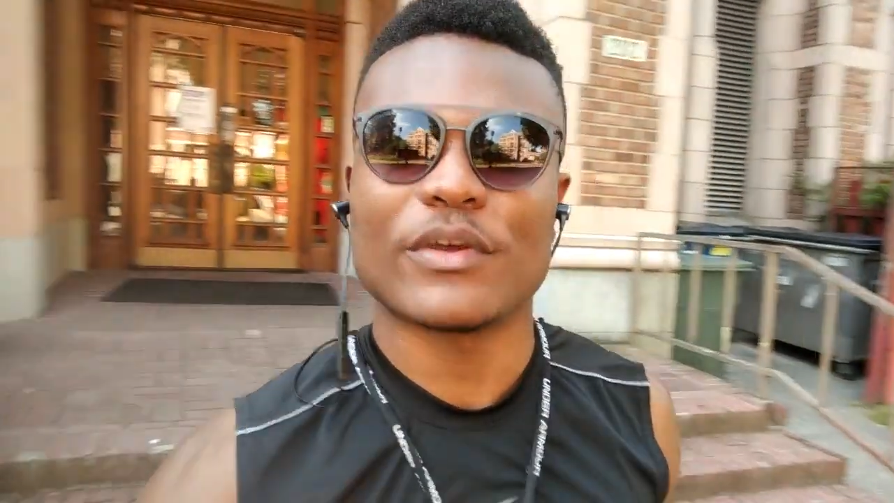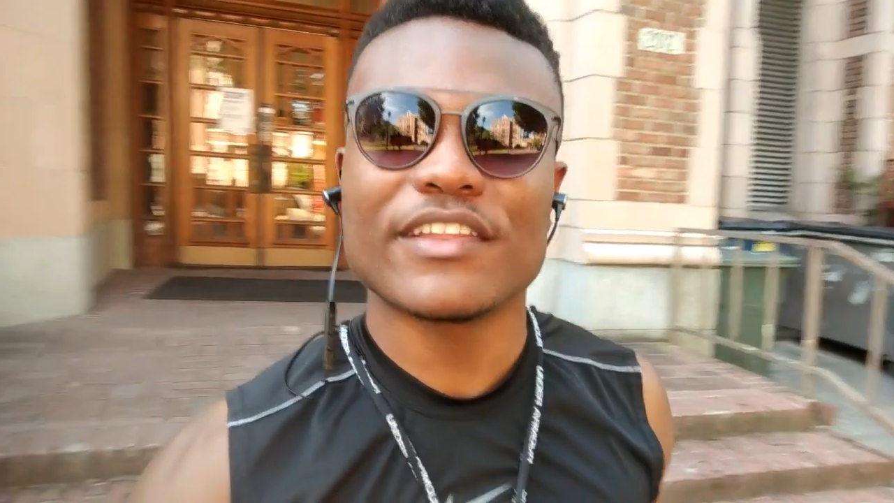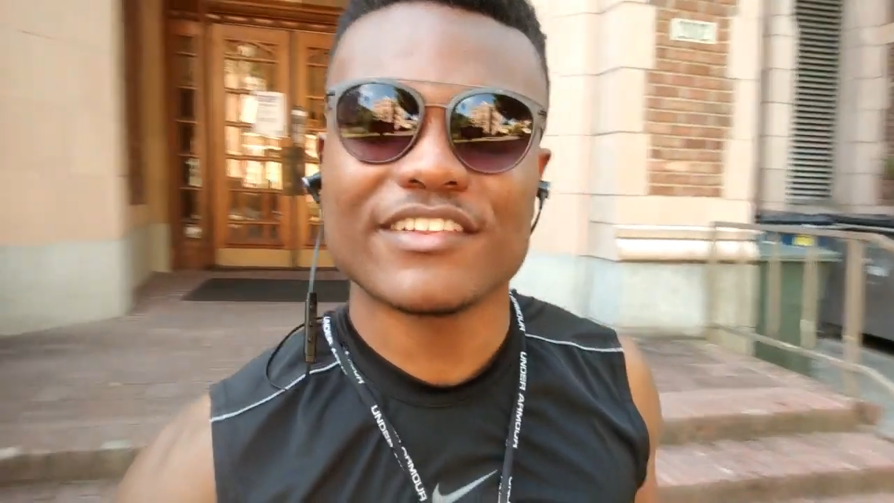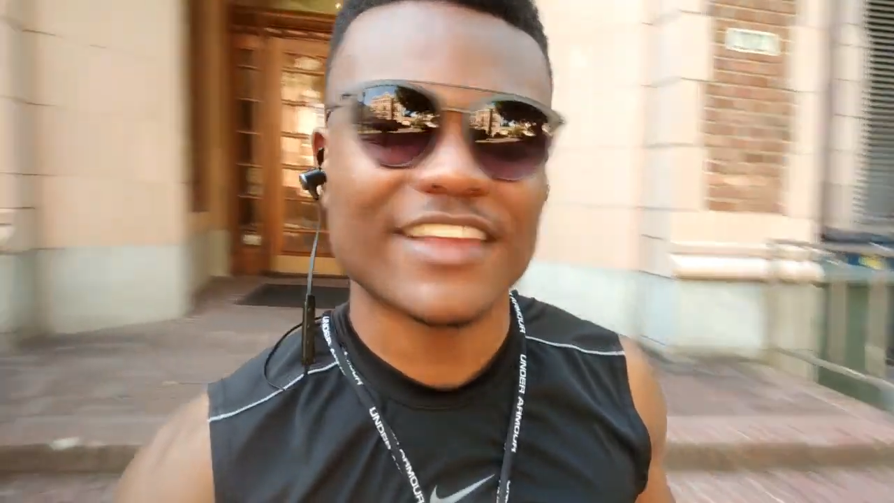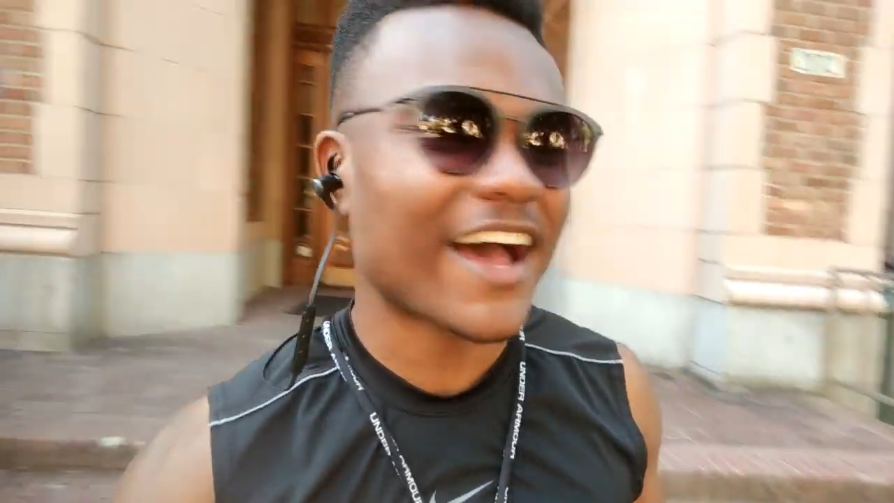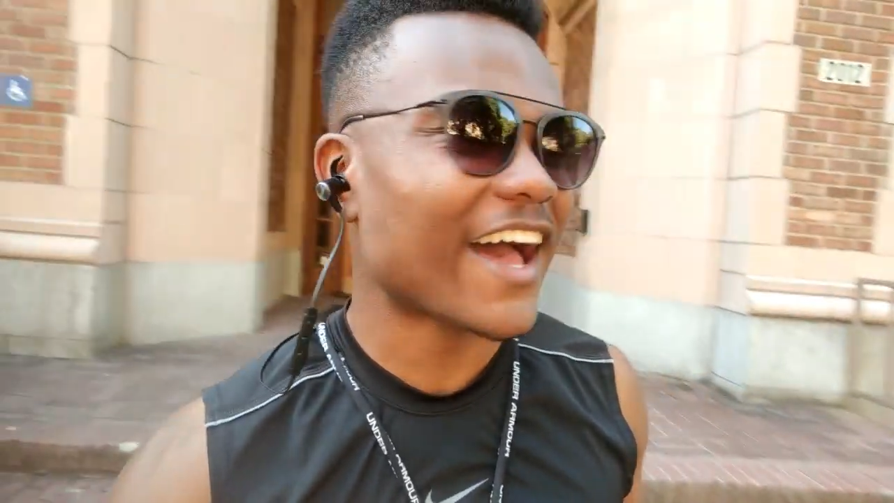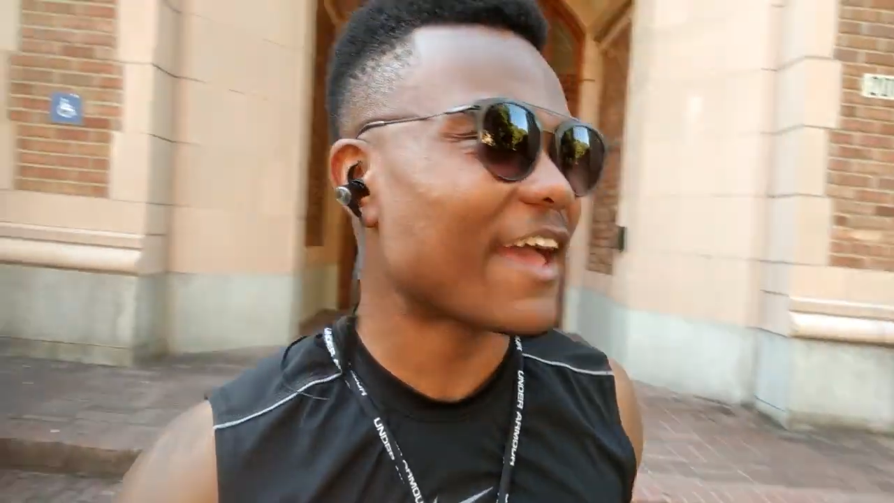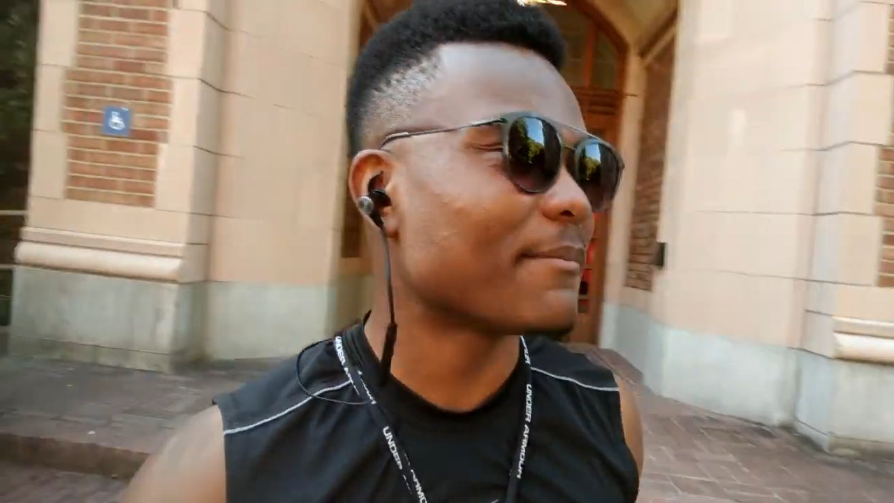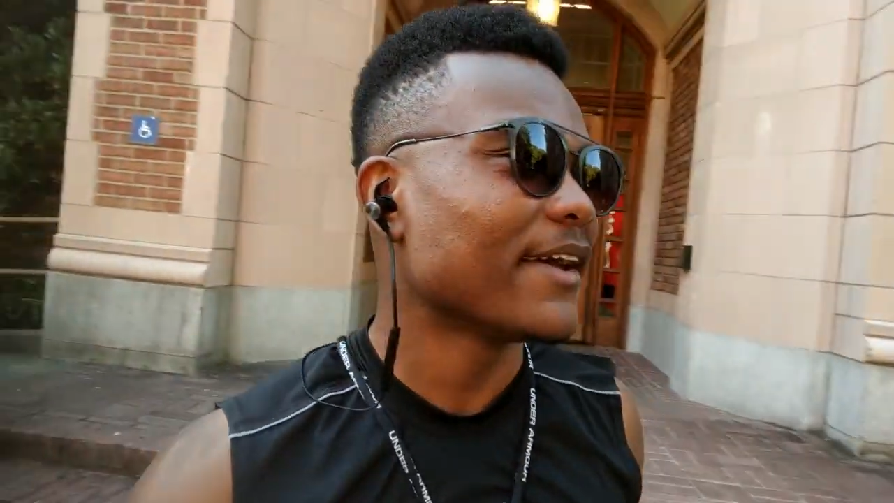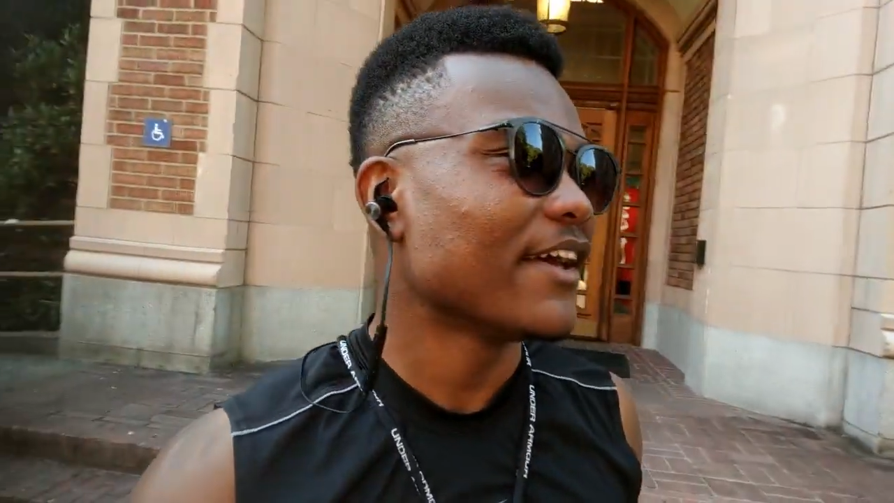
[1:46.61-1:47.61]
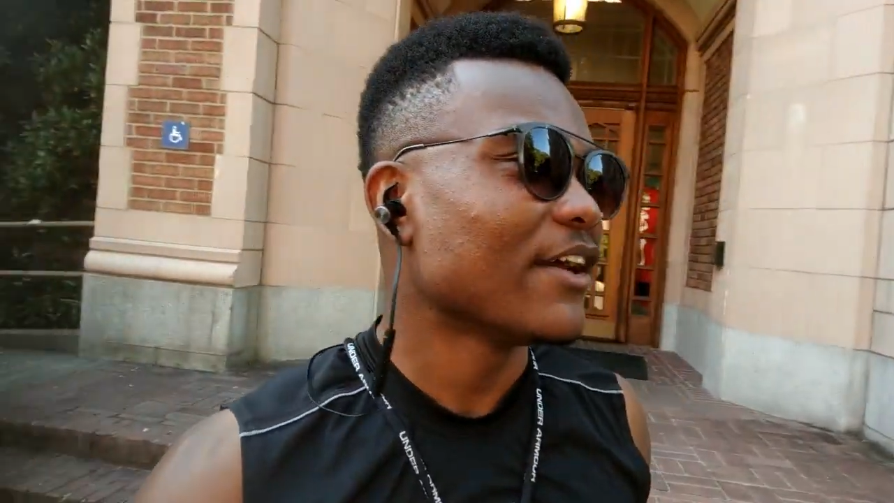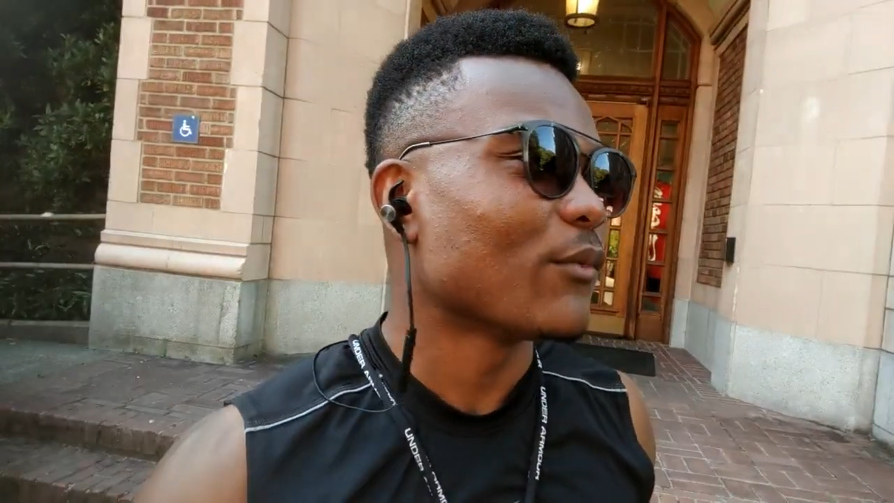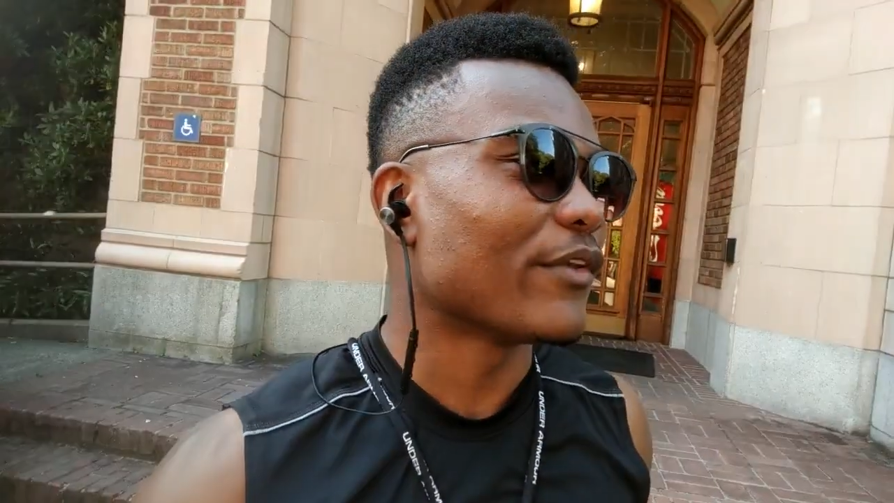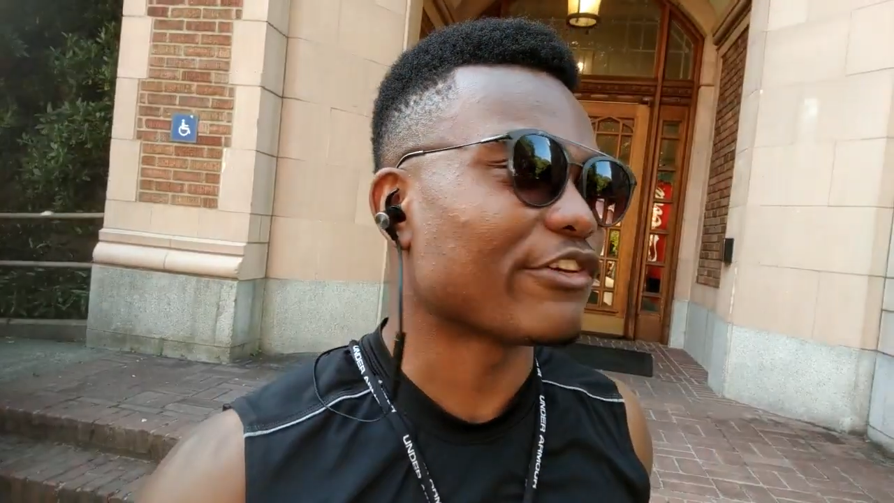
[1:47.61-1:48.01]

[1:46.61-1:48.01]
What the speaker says: In this time when